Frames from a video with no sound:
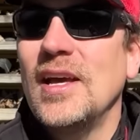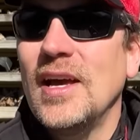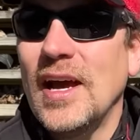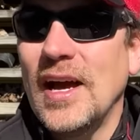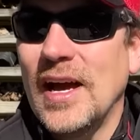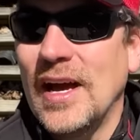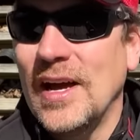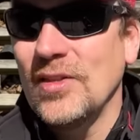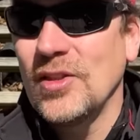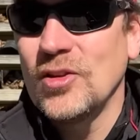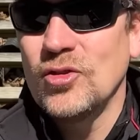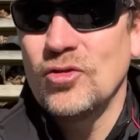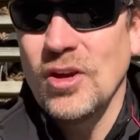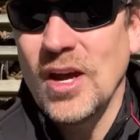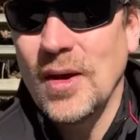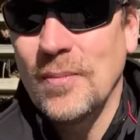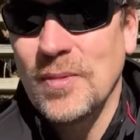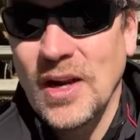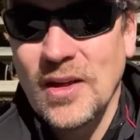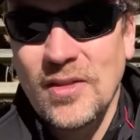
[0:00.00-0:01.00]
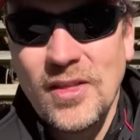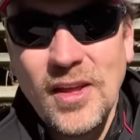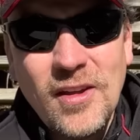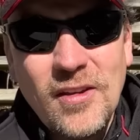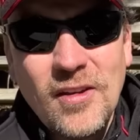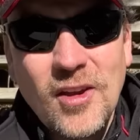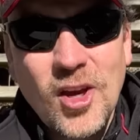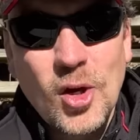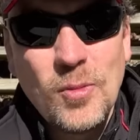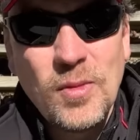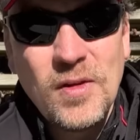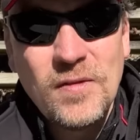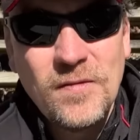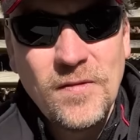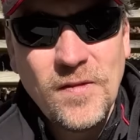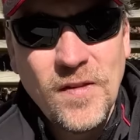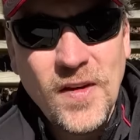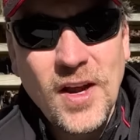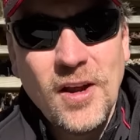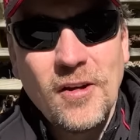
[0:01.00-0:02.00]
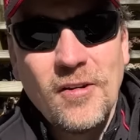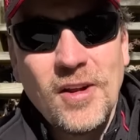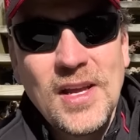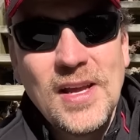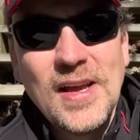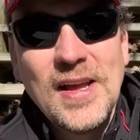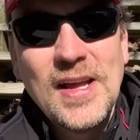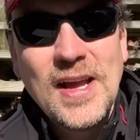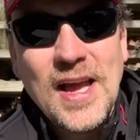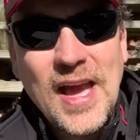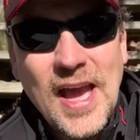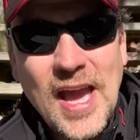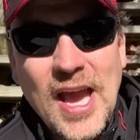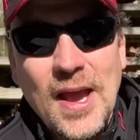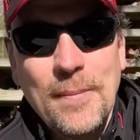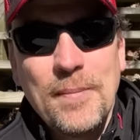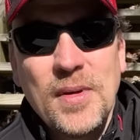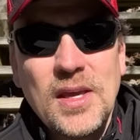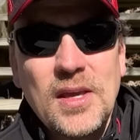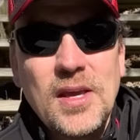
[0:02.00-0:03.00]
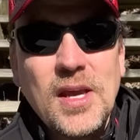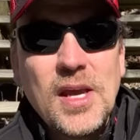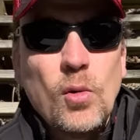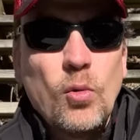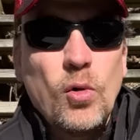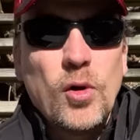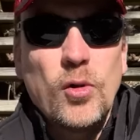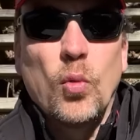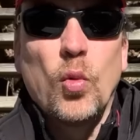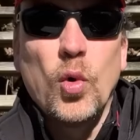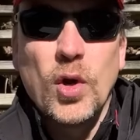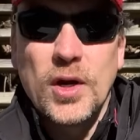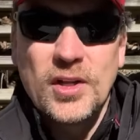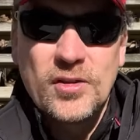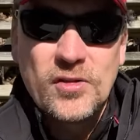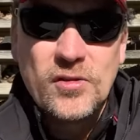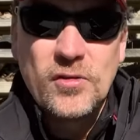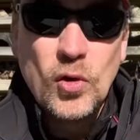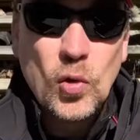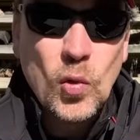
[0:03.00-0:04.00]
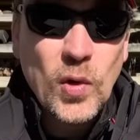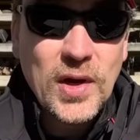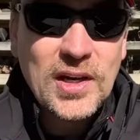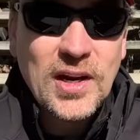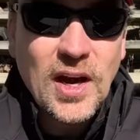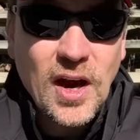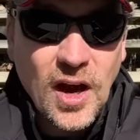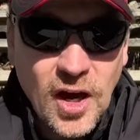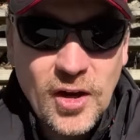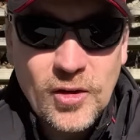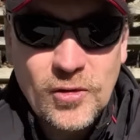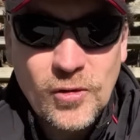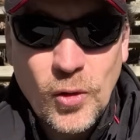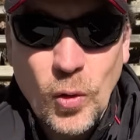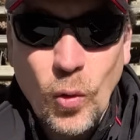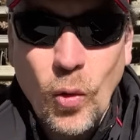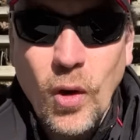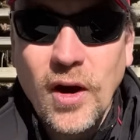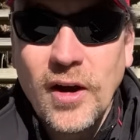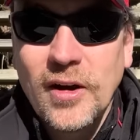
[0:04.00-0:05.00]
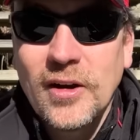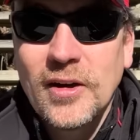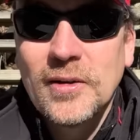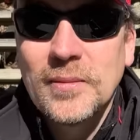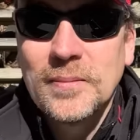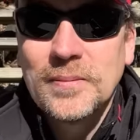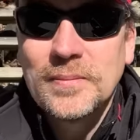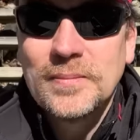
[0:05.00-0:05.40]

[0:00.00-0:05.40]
on the drop. And I think you're going to be very happy with what it's doing under the water.